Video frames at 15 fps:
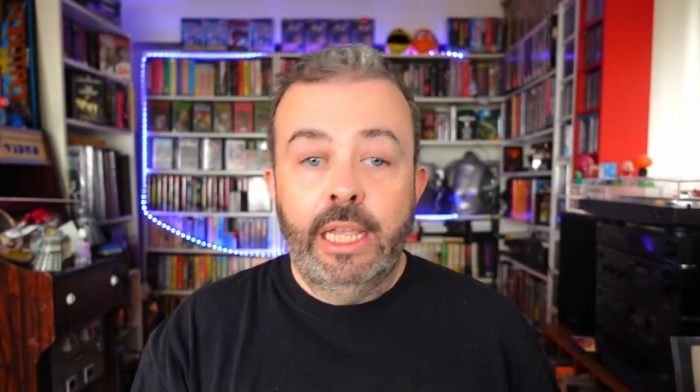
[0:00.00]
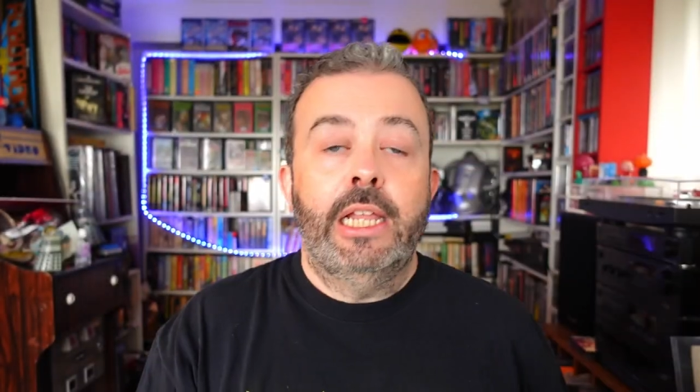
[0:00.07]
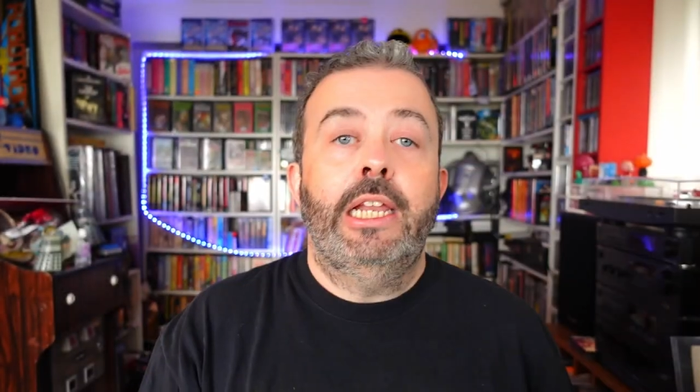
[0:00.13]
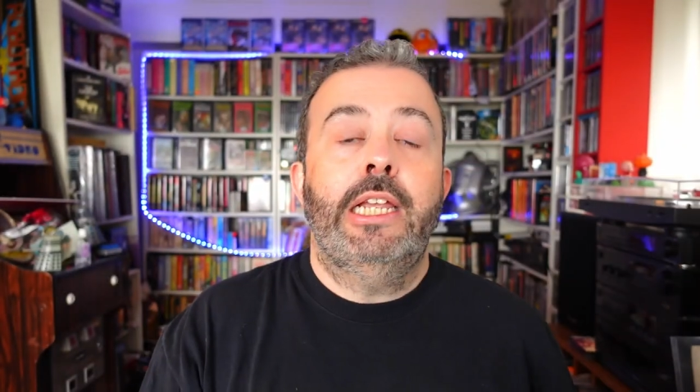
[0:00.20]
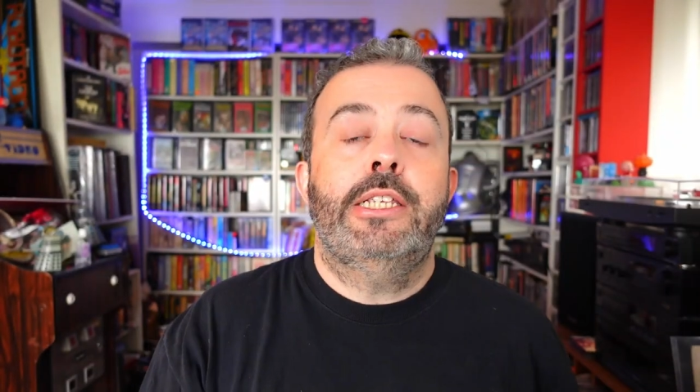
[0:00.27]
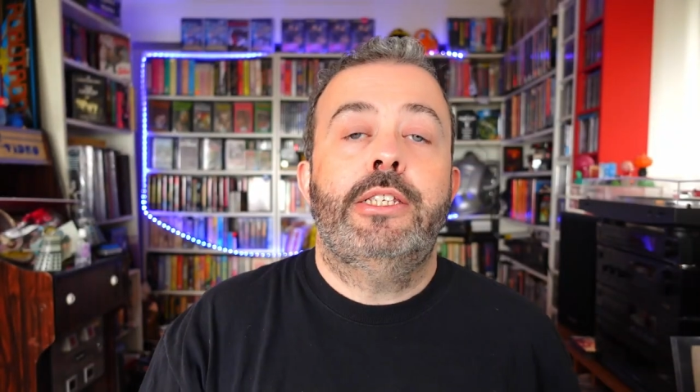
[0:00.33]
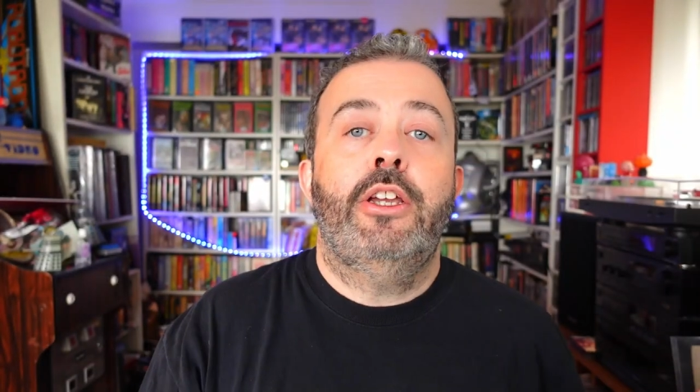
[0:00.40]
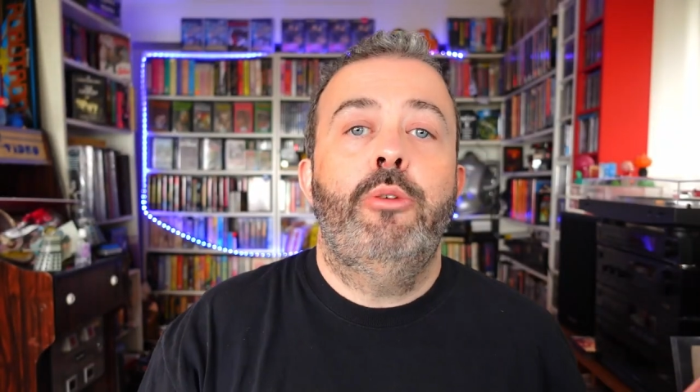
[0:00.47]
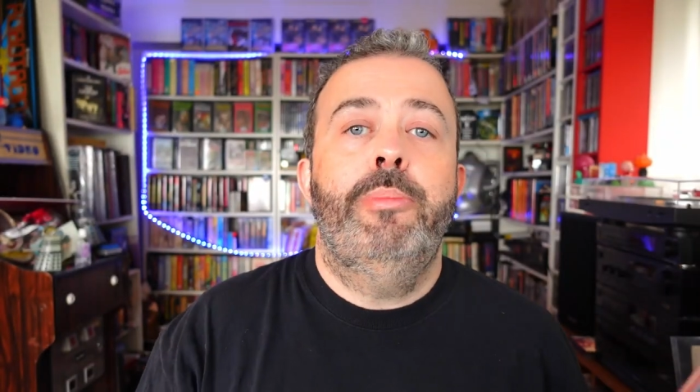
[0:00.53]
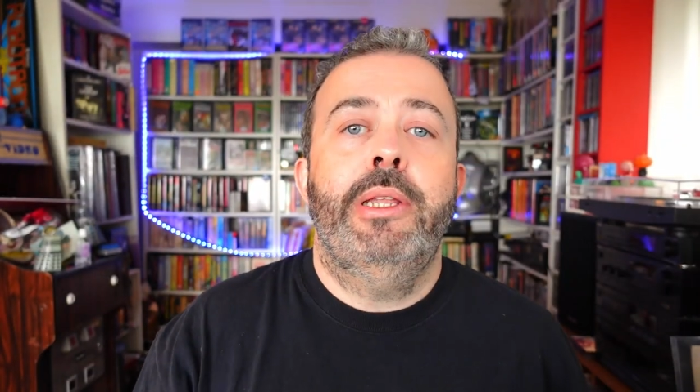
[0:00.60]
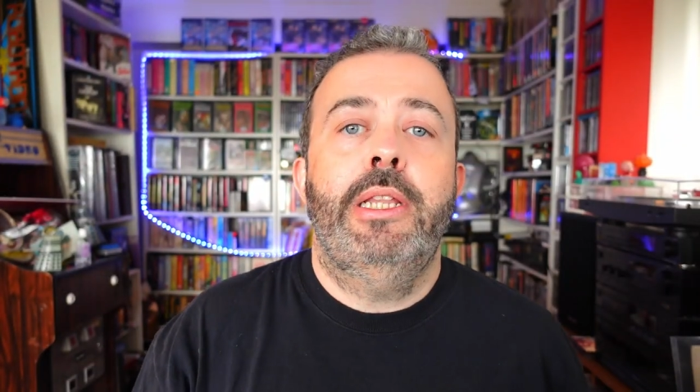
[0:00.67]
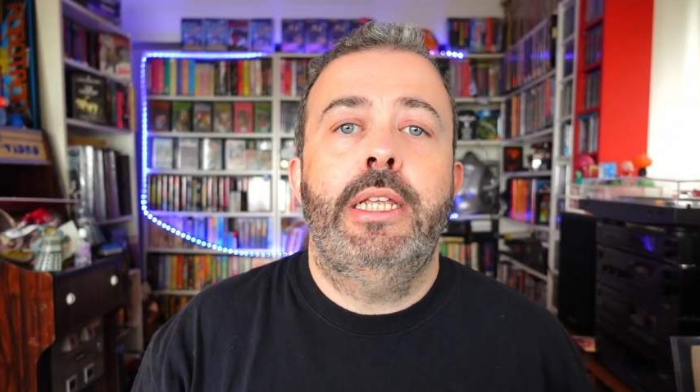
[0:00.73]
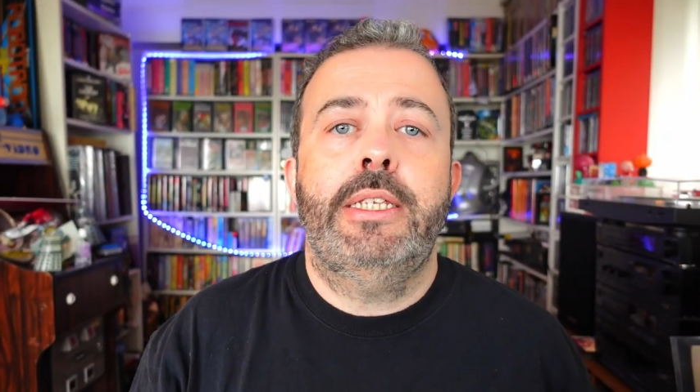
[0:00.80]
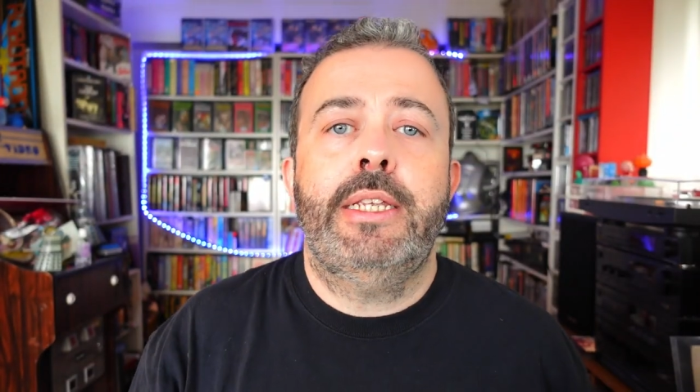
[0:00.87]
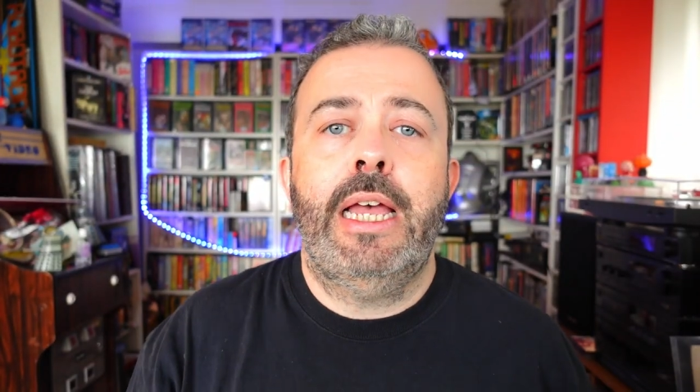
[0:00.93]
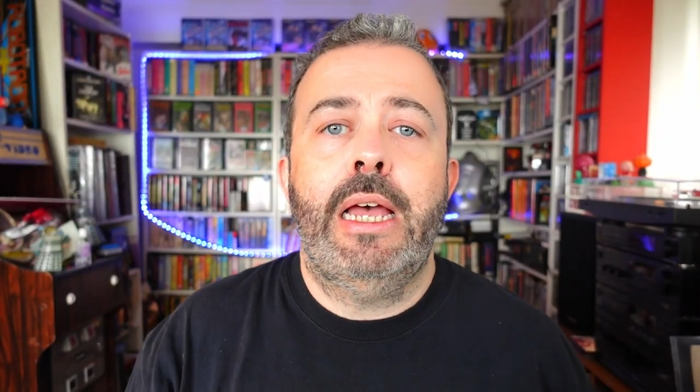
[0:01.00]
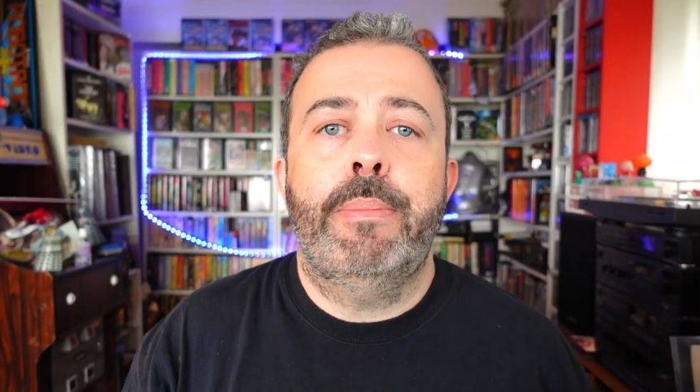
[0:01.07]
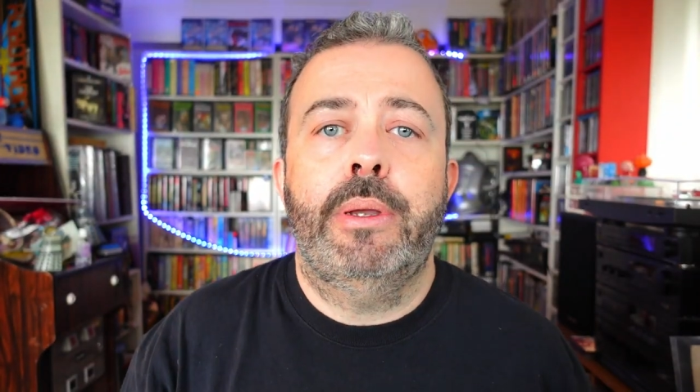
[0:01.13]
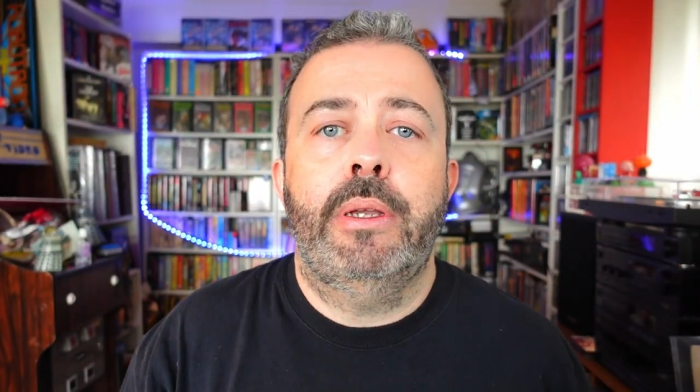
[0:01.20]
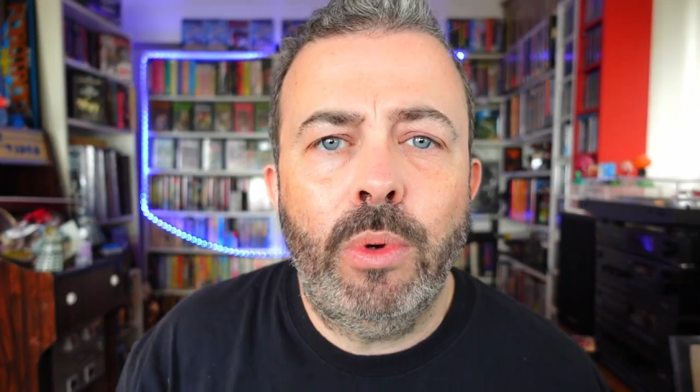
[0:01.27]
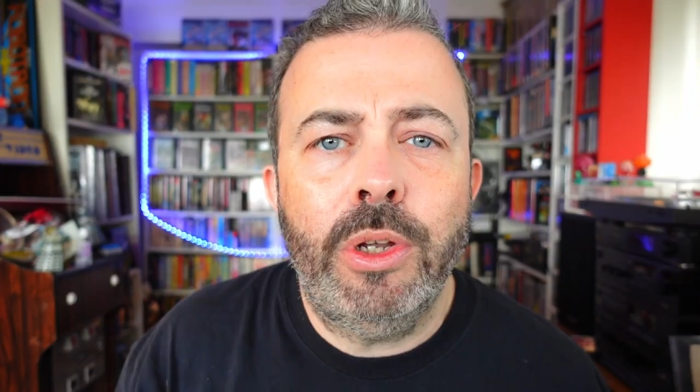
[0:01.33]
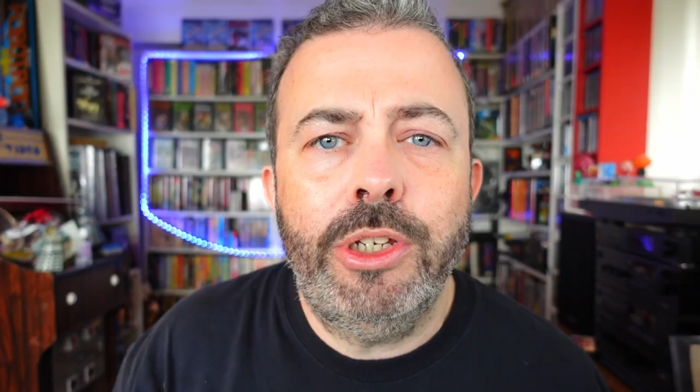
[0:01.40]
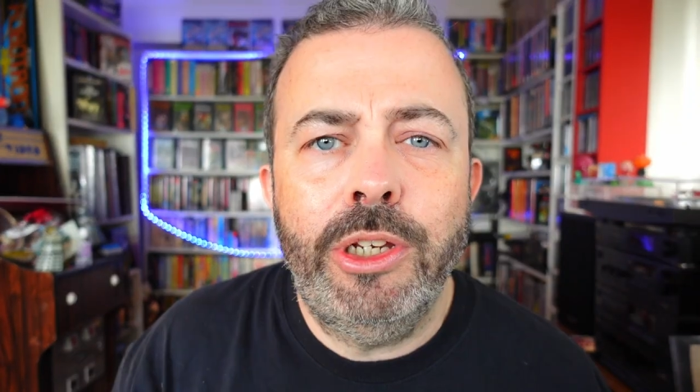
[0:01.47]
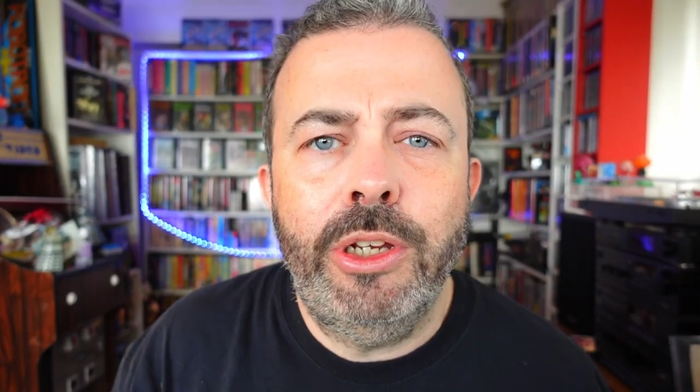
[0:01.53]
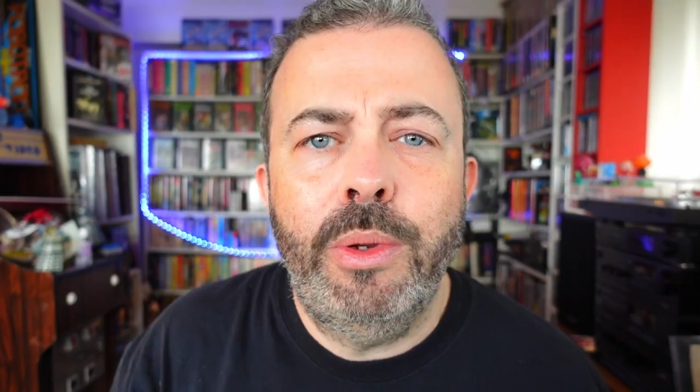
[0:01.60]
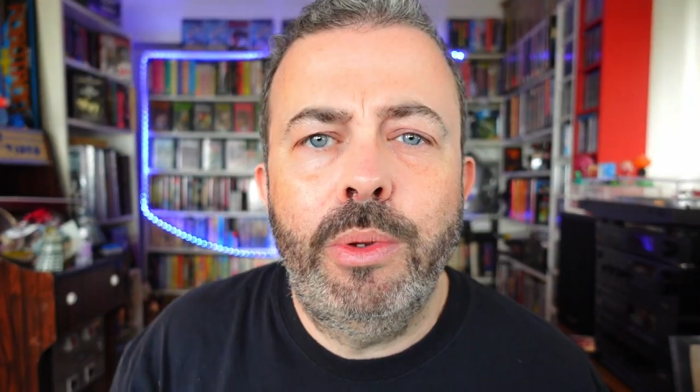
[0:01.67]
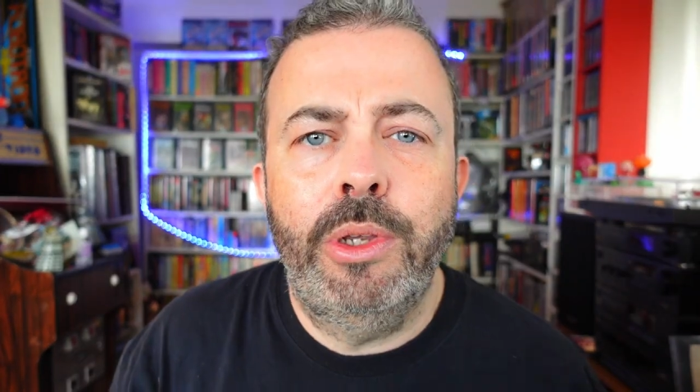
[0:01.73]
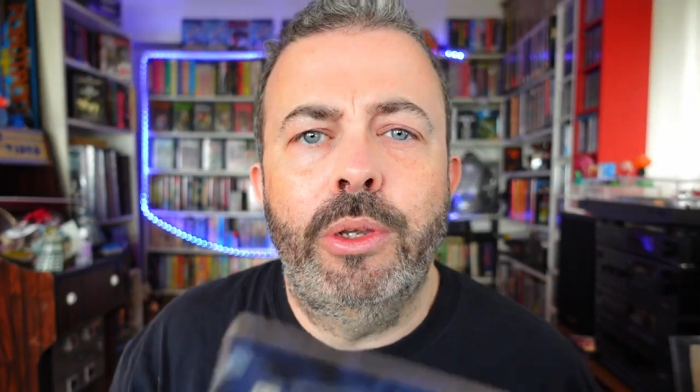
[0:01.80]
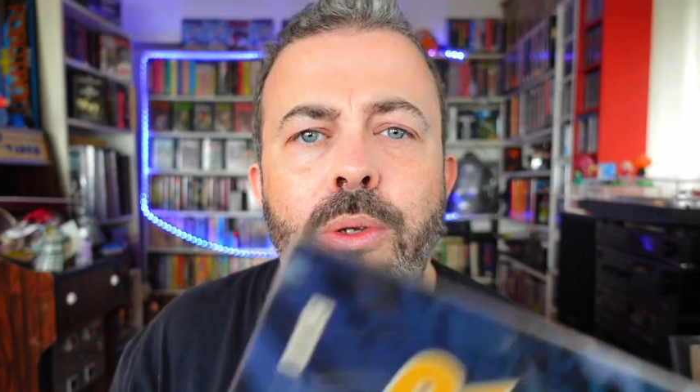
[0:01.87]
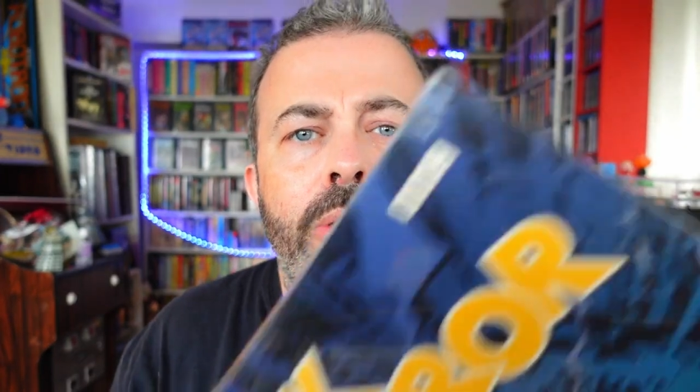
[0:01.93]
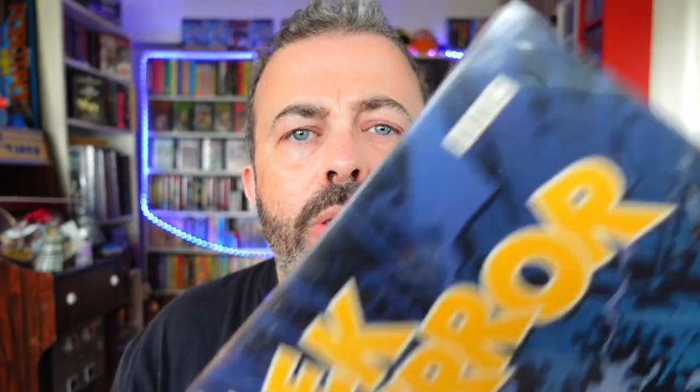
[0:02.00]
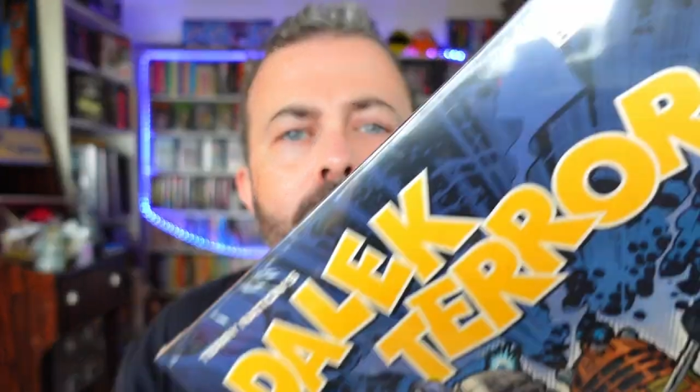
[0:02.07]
Let's open this up. What do you use